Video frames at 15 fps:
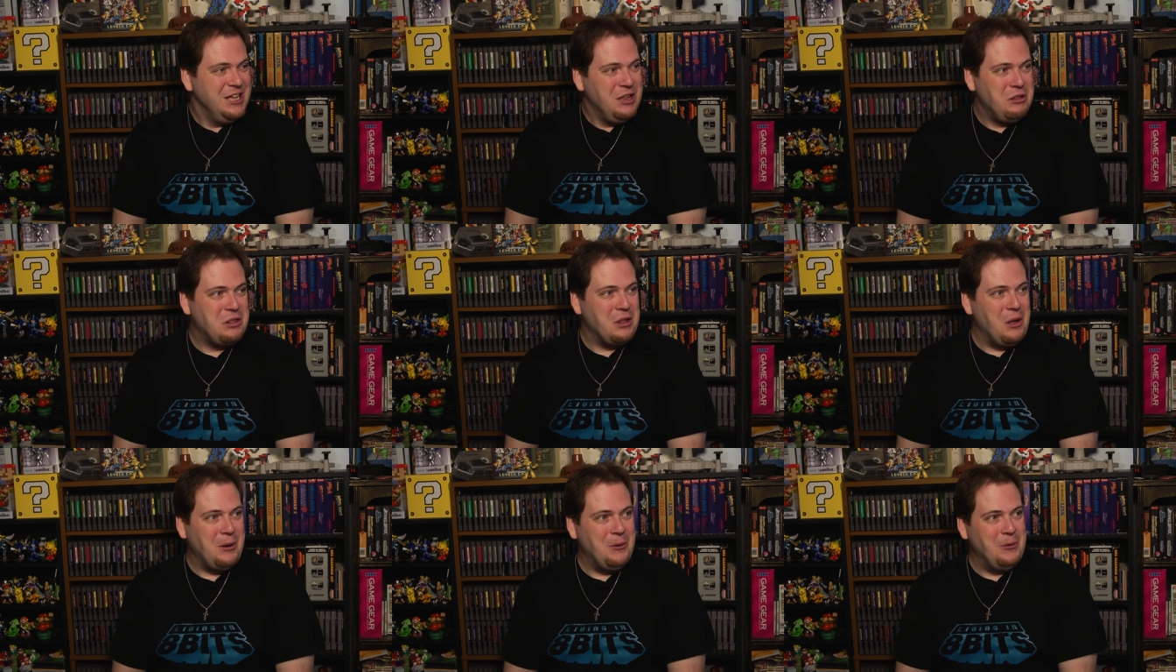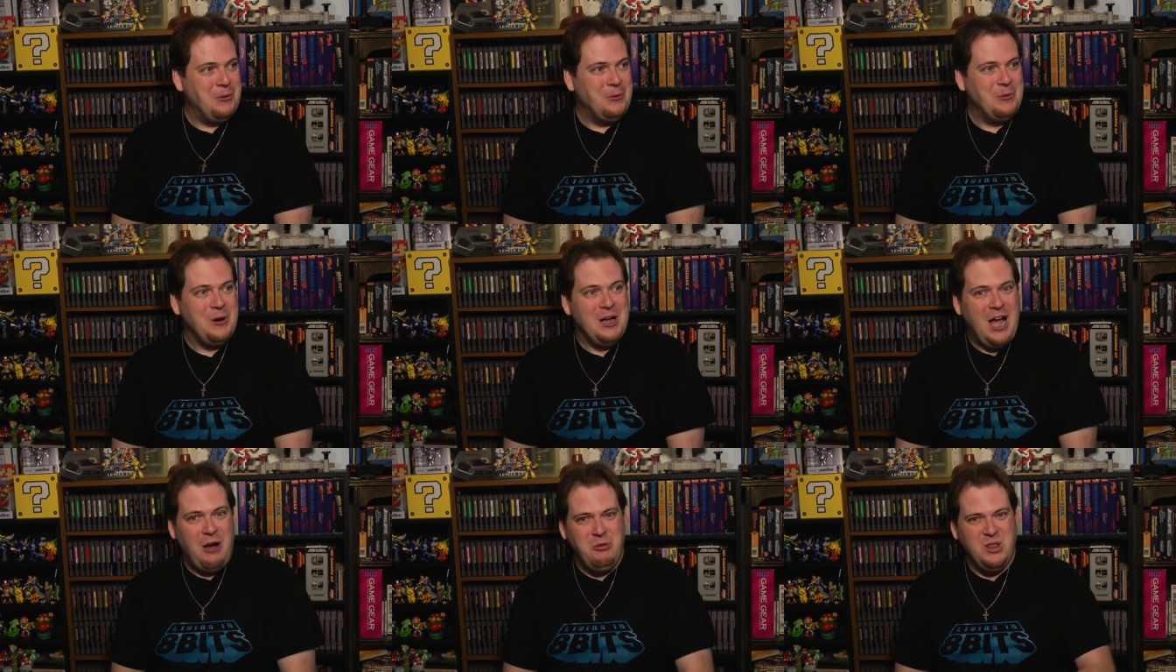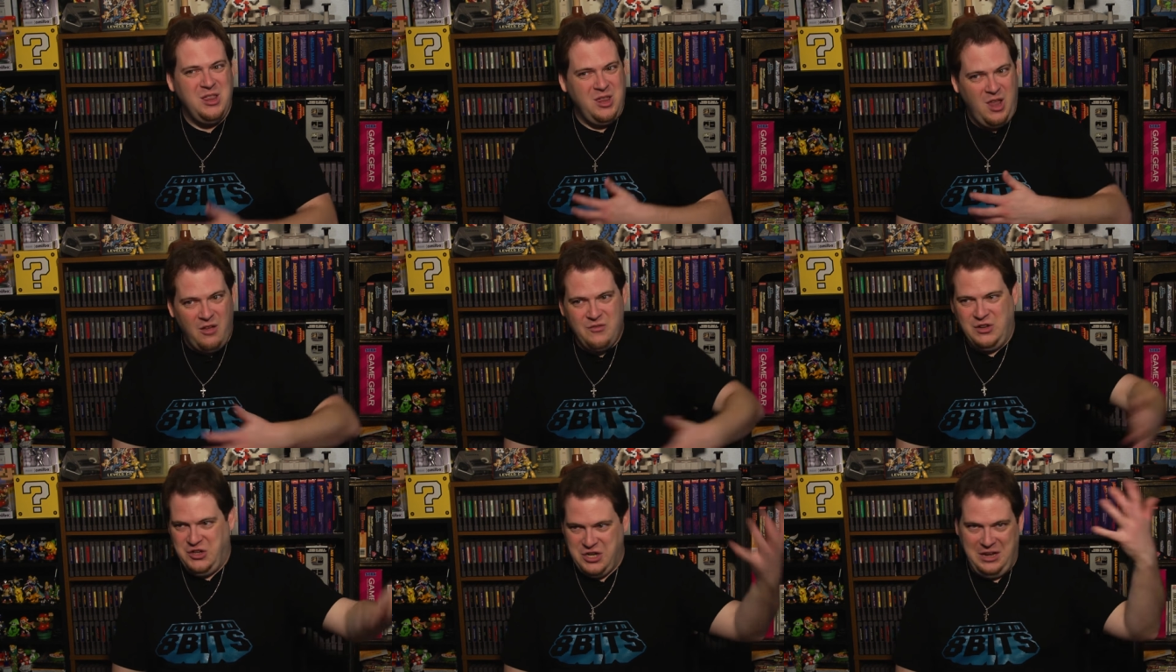So I would
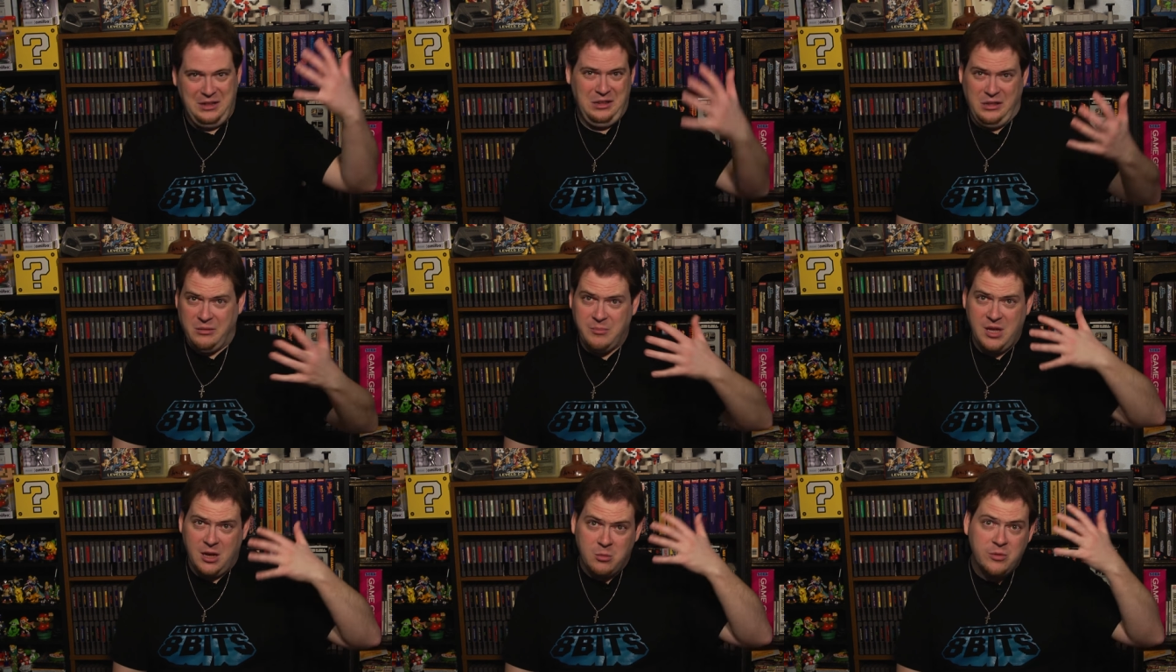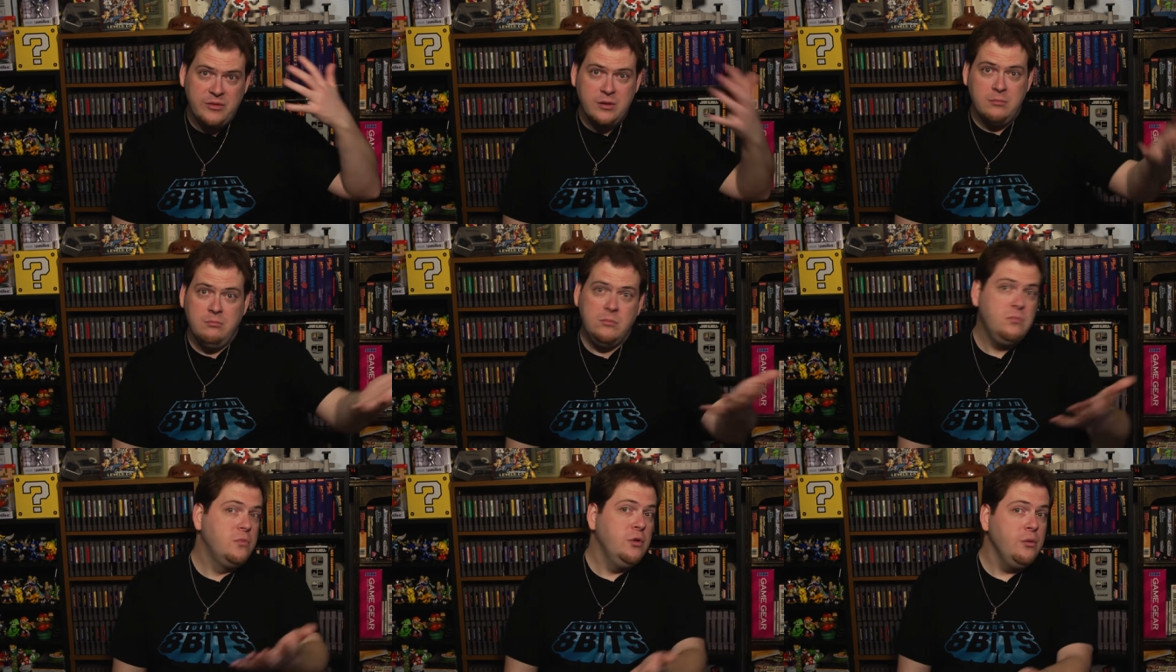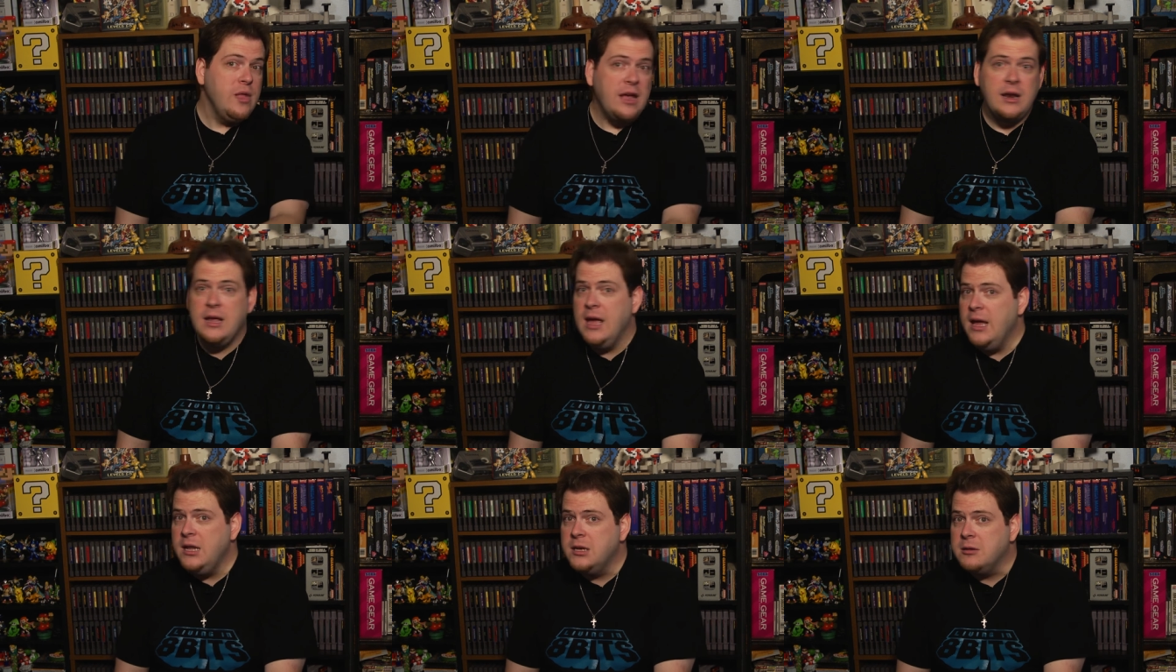love a chance to be able to do that
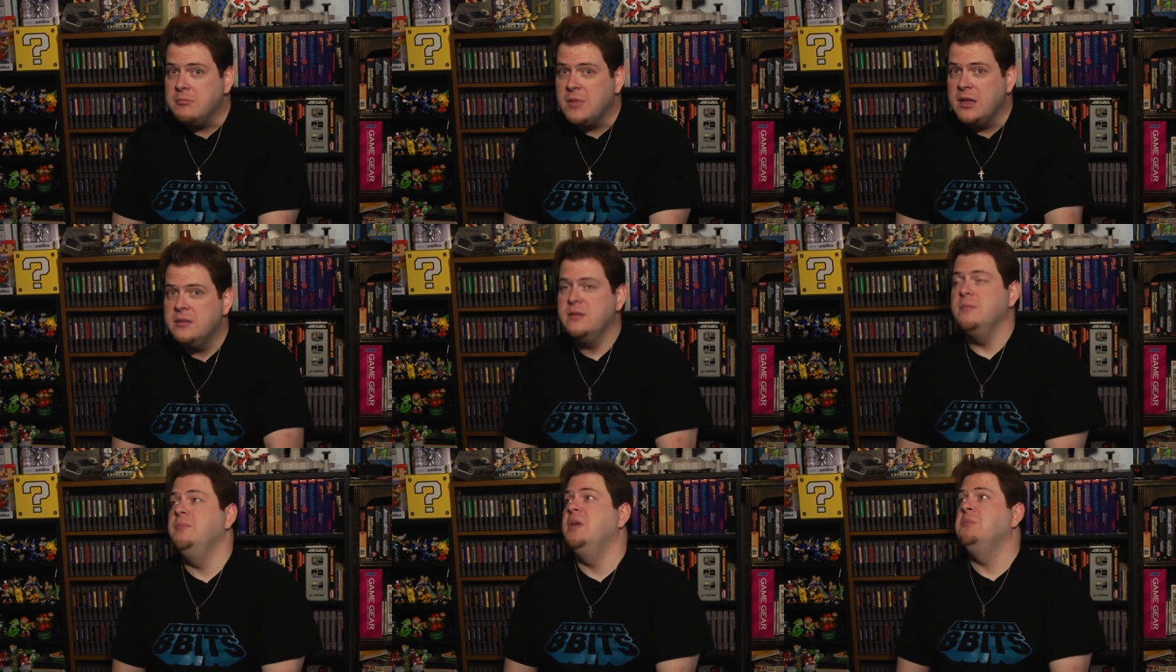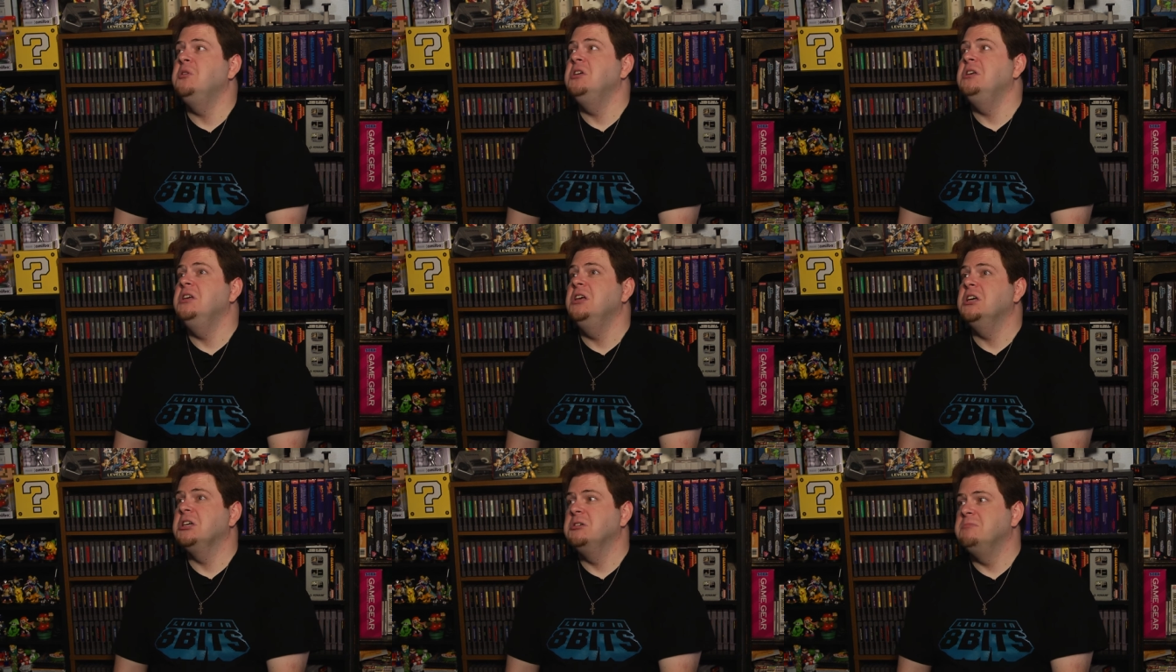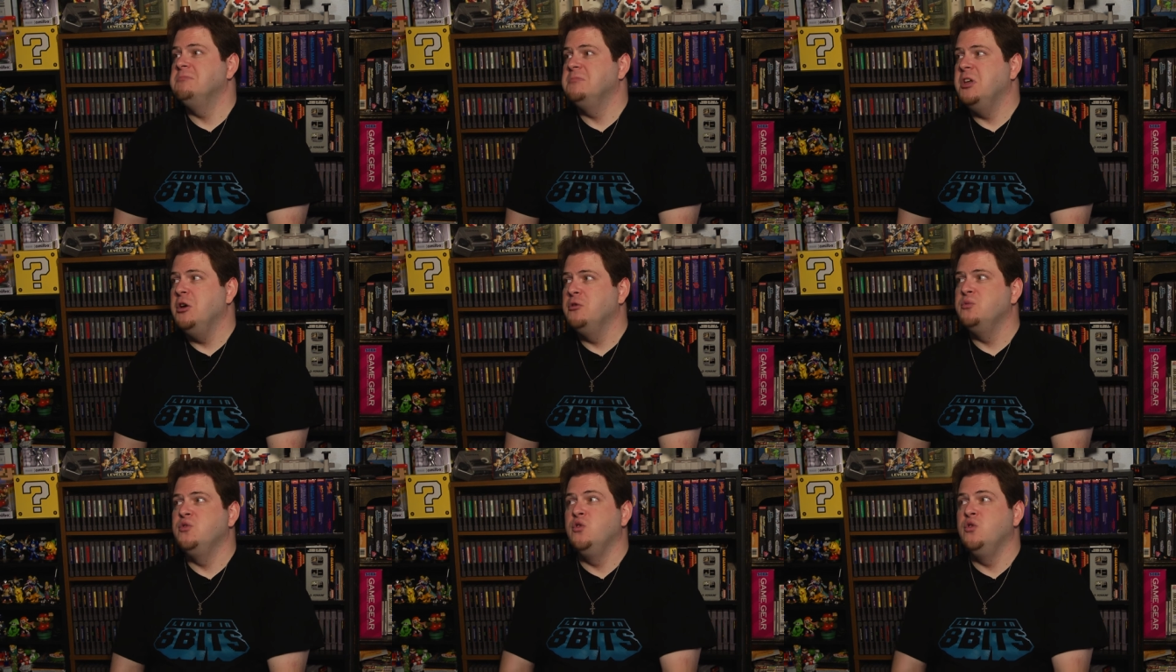again and to maybe, you know,